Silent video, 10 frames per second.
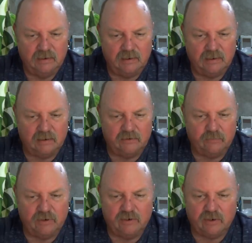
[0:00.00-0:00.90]
The
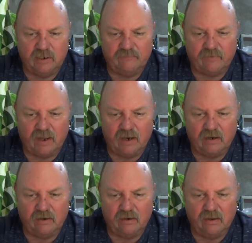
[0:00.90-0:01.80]
wood cooking
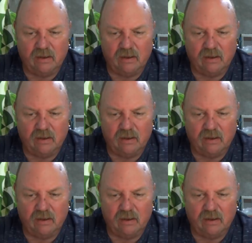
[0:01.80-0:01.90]
fire